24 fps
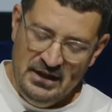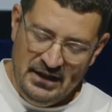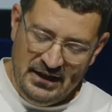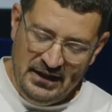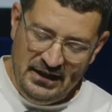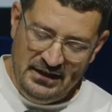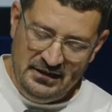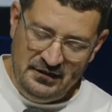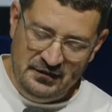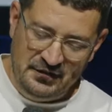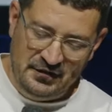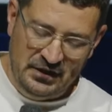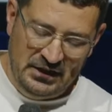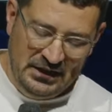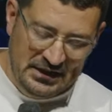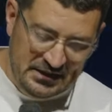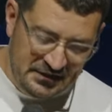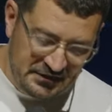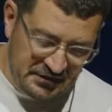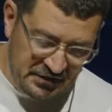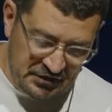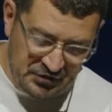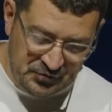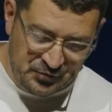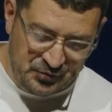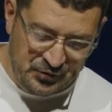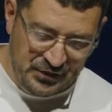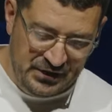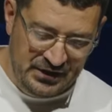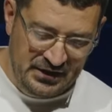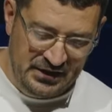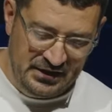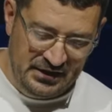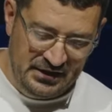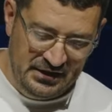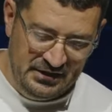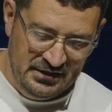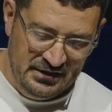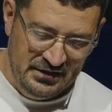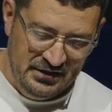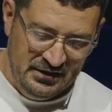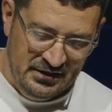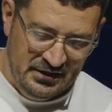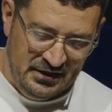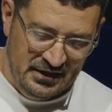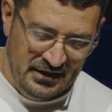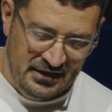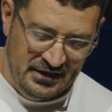And so let's just read.
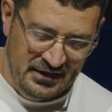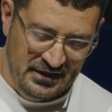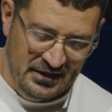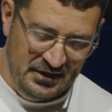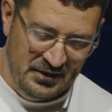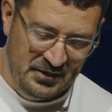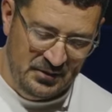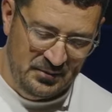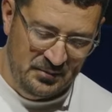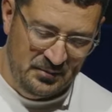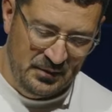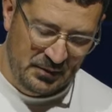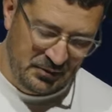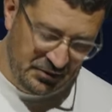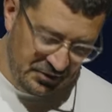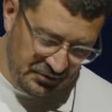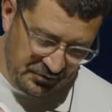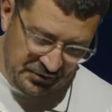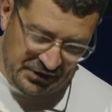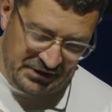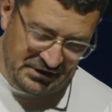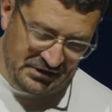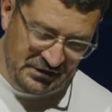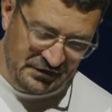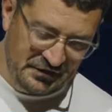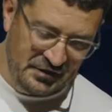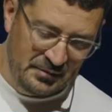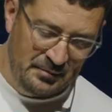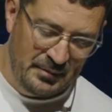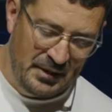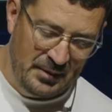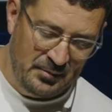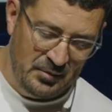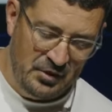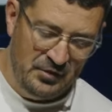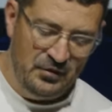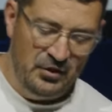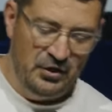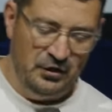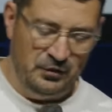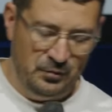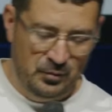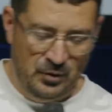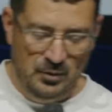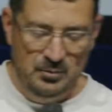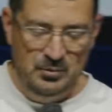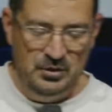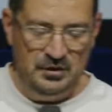I'm going to read just the memory
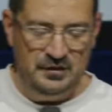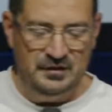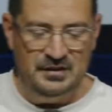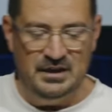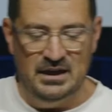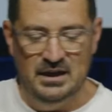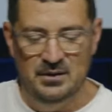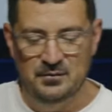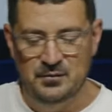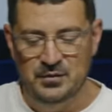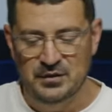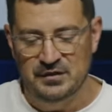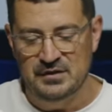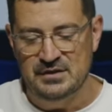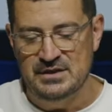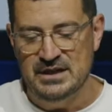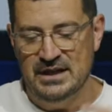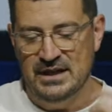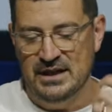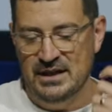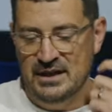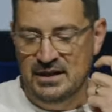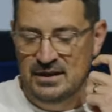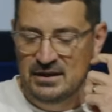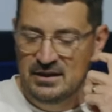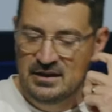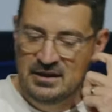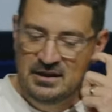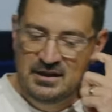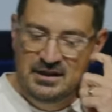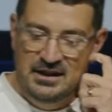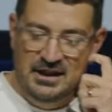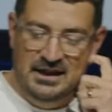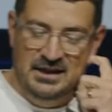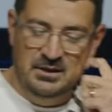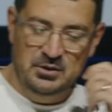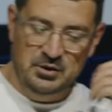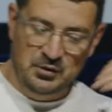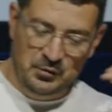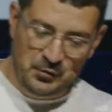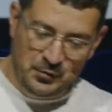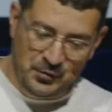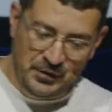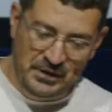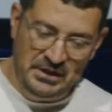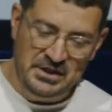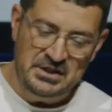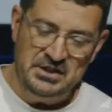verse one more time for today. And I'm going to
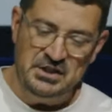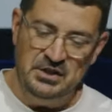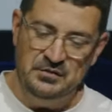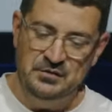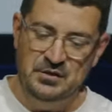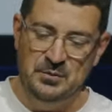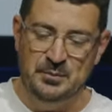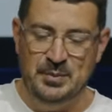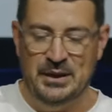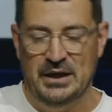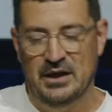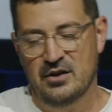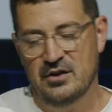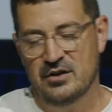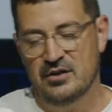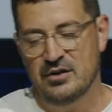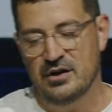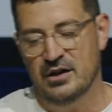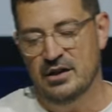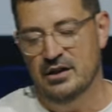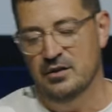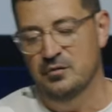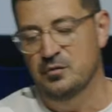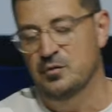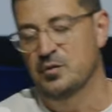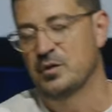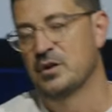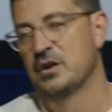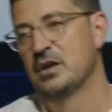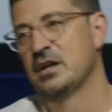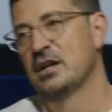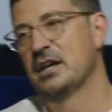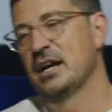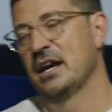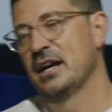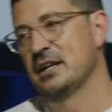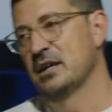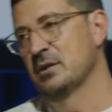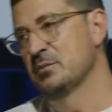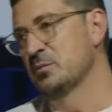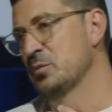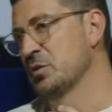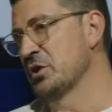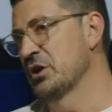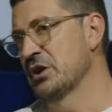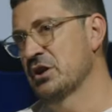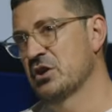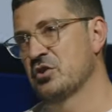finish off the paragraph. And then
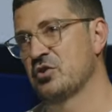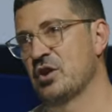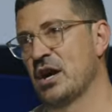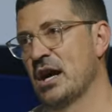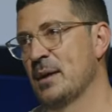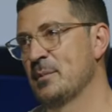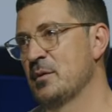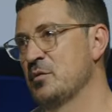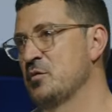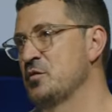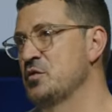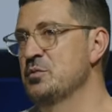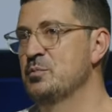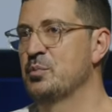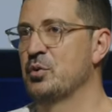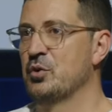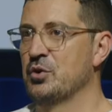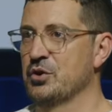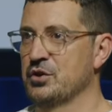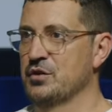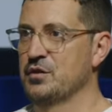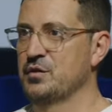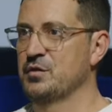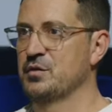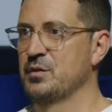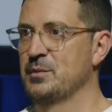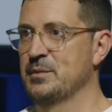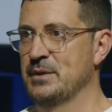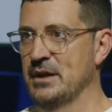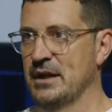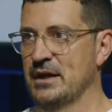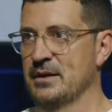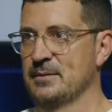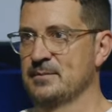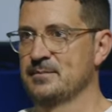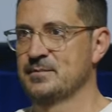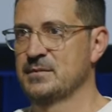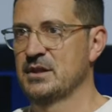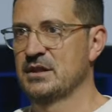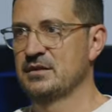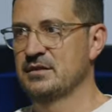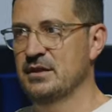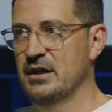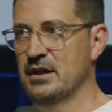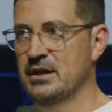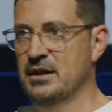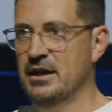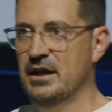we're going to grab a few points from that. Is
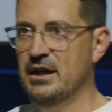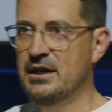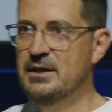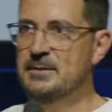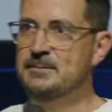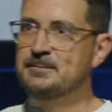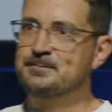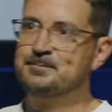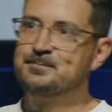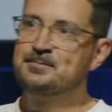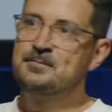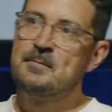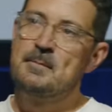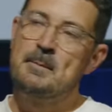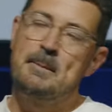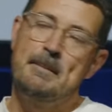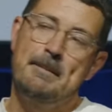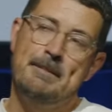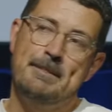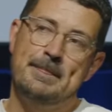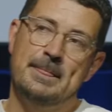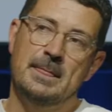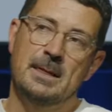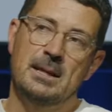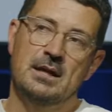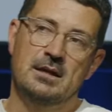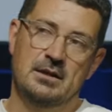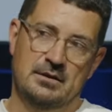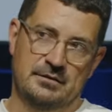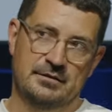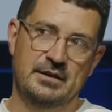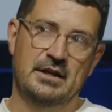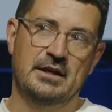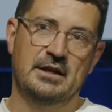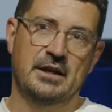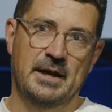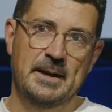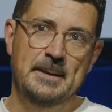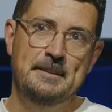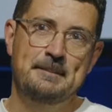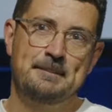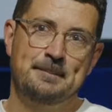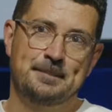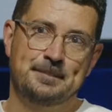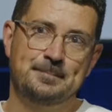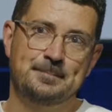that okay? Is that okay?